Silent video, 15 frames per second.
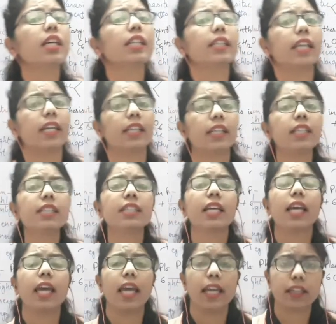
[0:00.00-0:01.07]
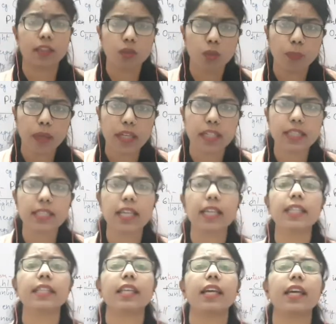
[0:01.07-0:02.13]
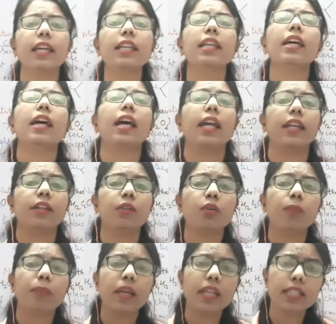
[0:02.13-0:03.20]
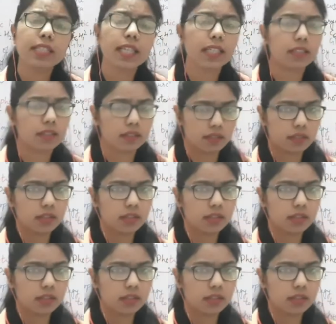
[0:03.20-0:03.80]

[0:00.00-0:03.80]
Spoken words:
that is ectoparasite and endoparasites.